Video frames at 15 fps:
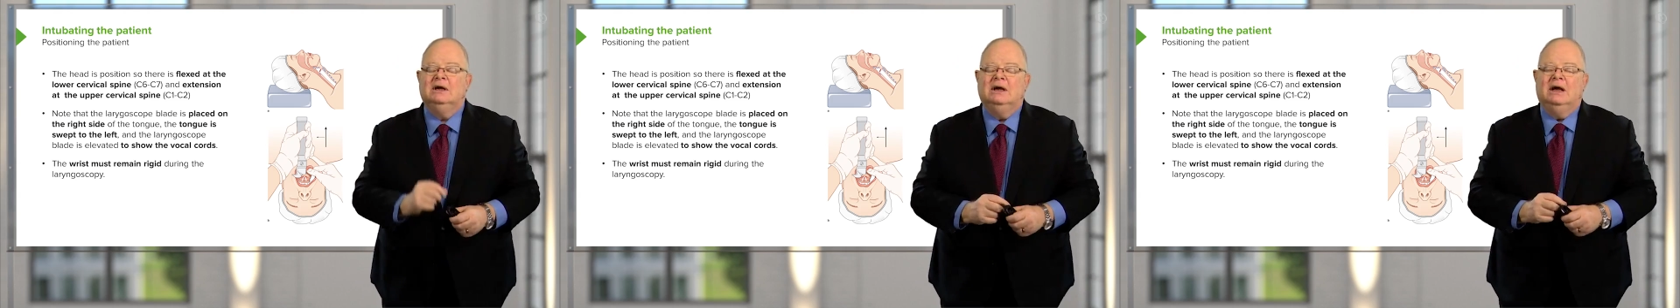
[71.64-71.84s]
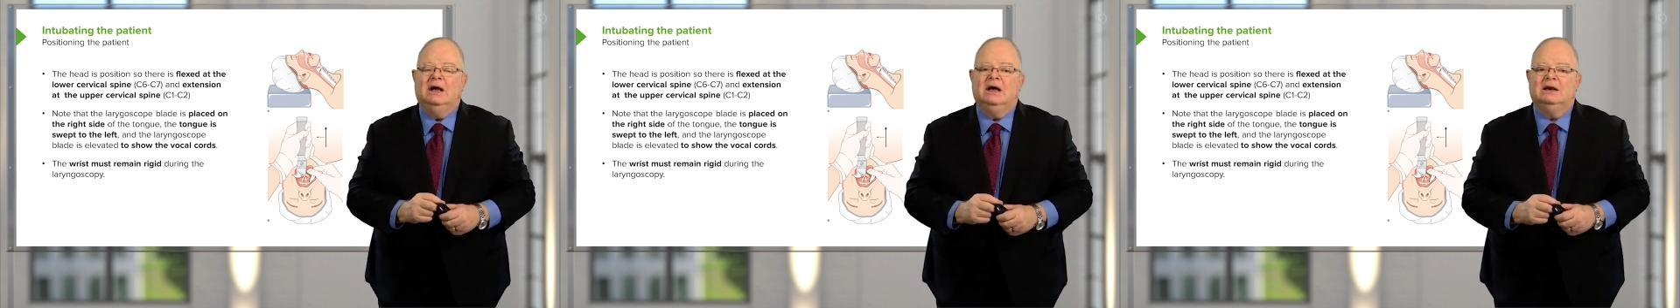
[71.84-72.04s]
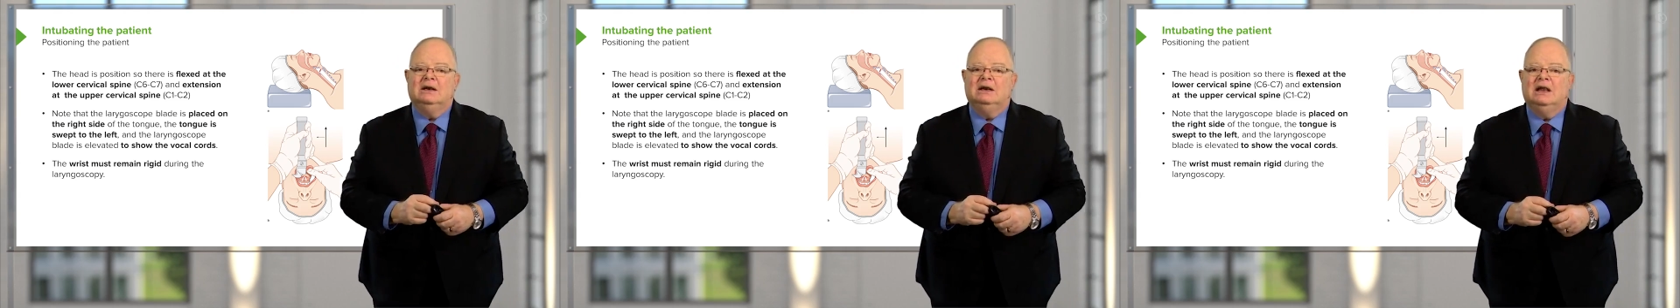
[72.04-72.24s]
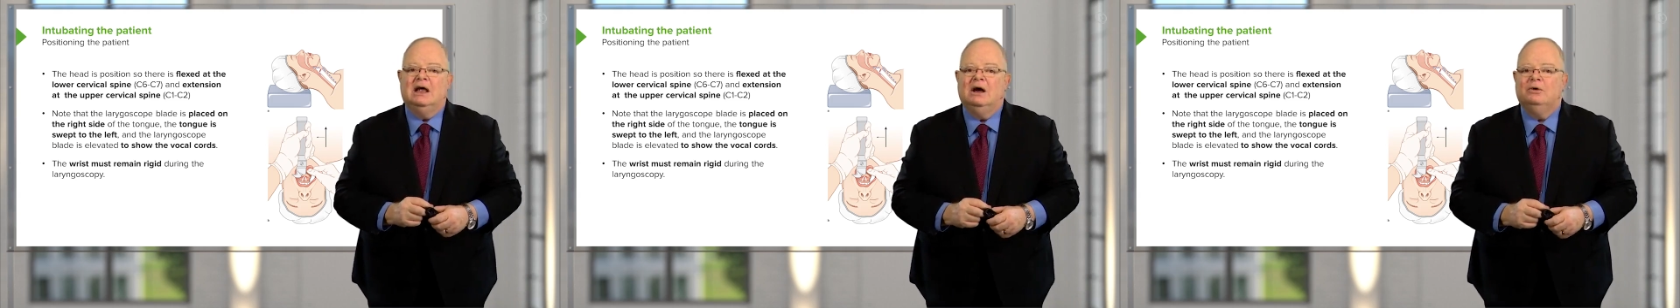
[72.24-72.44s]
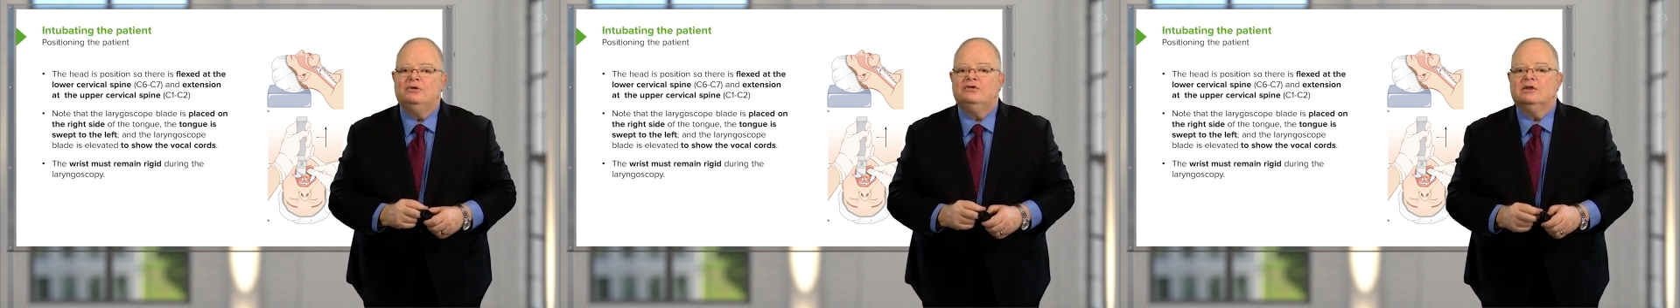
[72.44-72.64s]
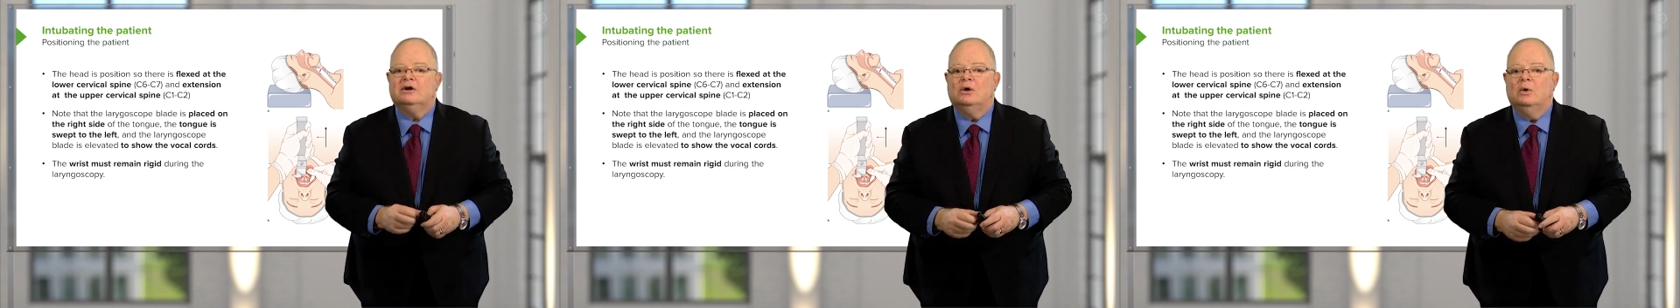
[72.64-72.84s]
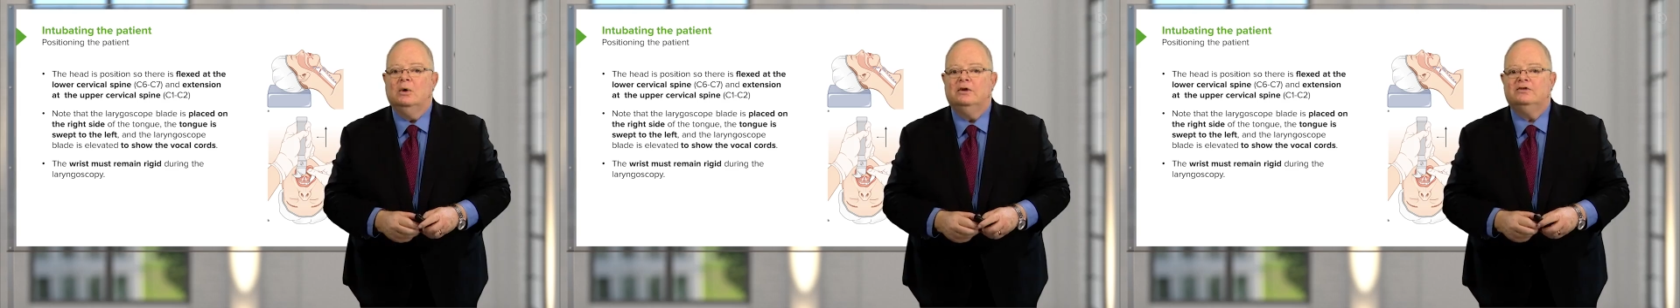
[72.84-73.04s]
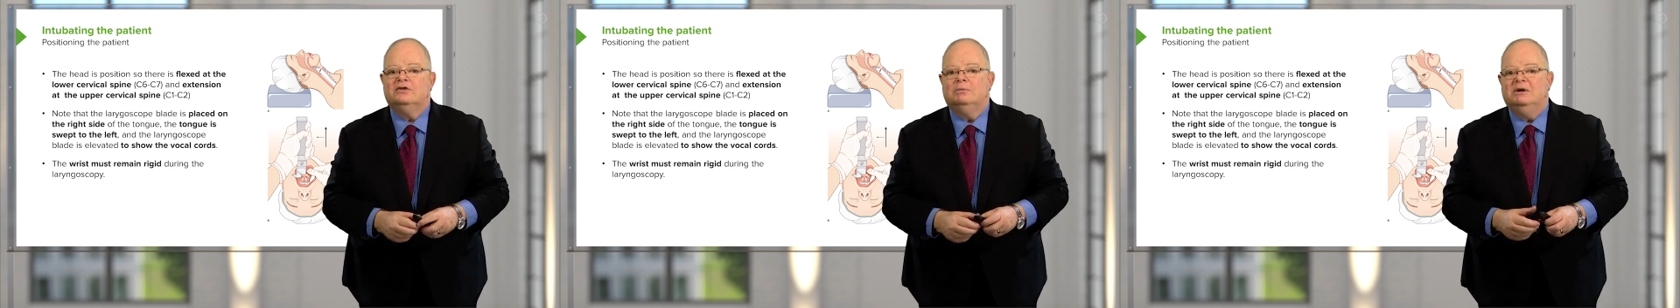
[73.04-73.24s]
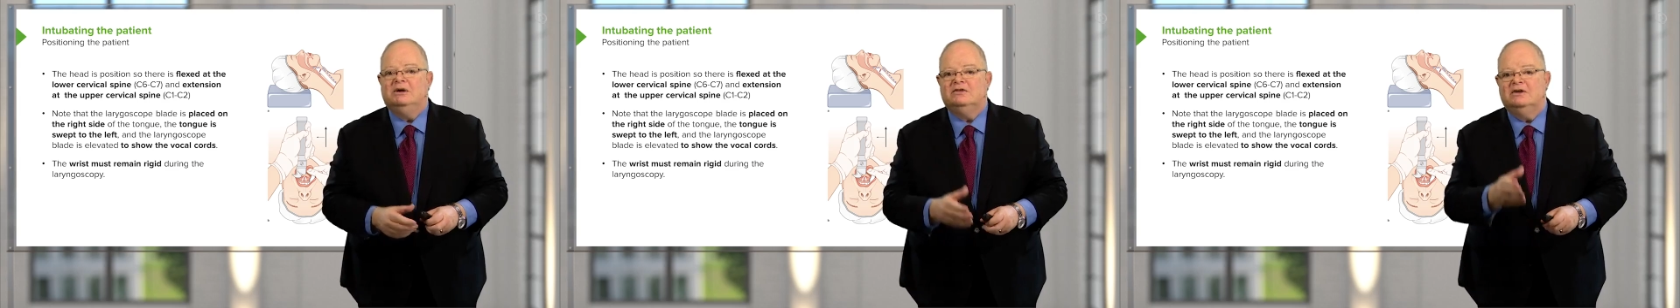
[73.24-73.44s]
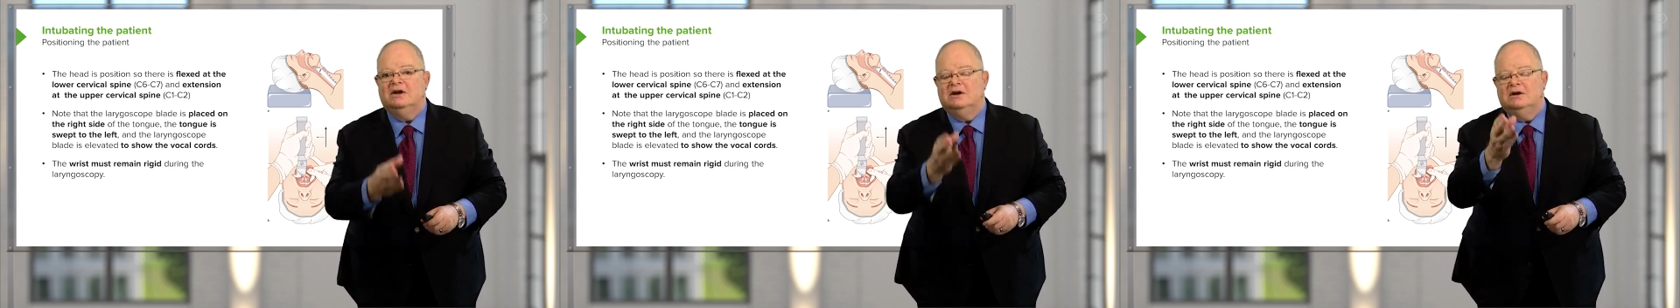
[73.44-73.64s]
and allows the cords to be
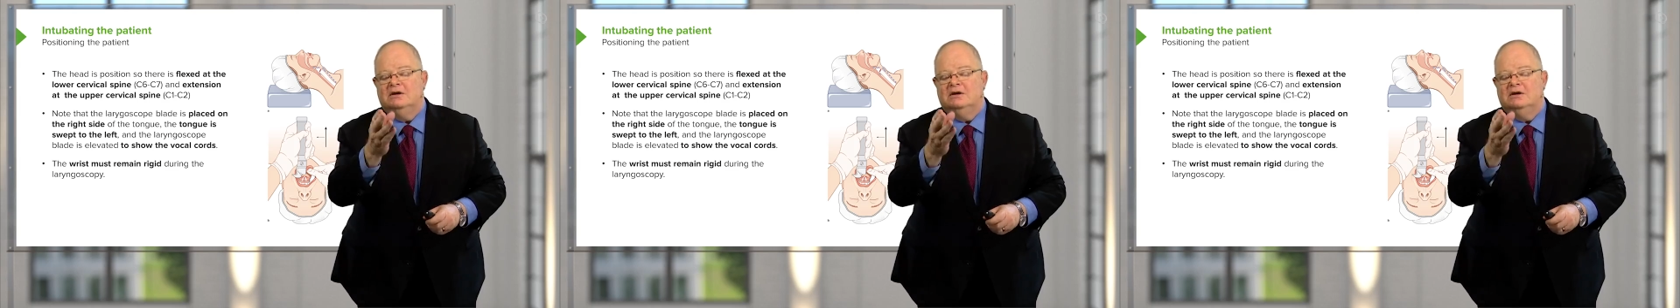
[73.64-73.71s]
seen.